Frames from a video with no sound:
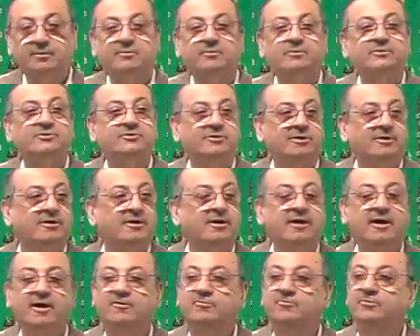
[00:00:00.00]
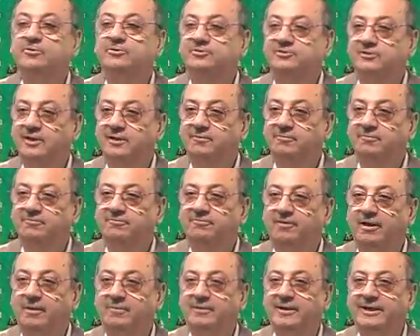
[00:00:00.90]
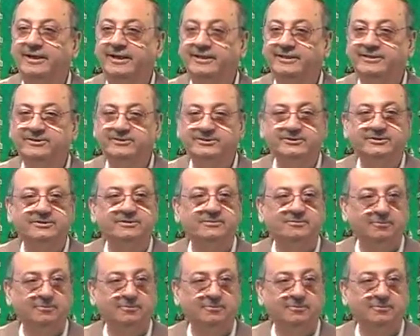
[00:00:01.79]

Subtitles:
children of Muslim families,